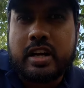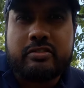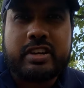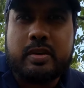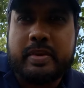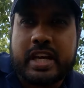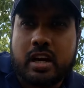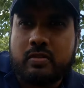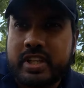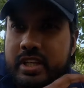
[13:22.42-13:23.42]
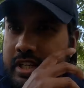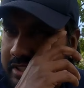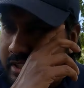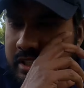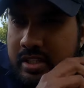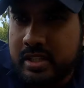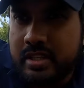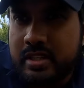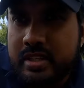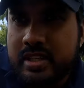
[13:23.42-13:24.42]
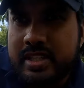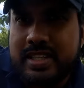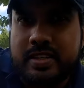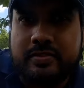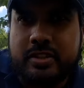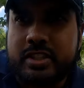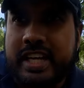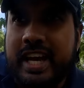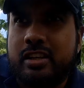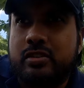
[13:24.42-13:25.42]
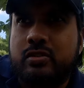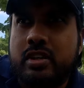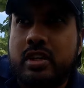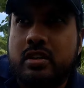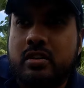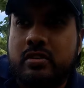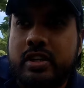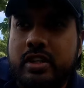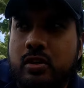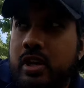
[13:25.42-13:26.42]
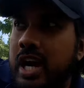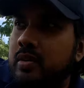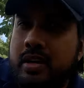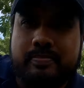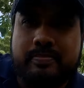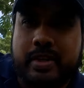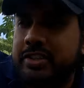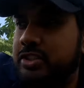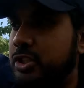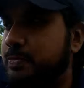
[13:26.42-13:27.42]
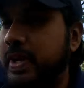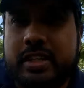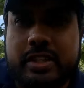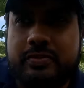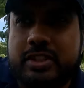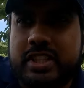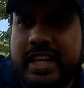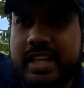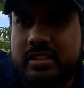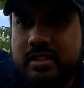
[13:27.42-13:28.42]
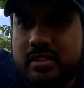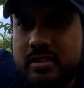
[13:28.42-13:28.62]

Can't really make out whether it was a cat or a dog. I suspect it was a cat.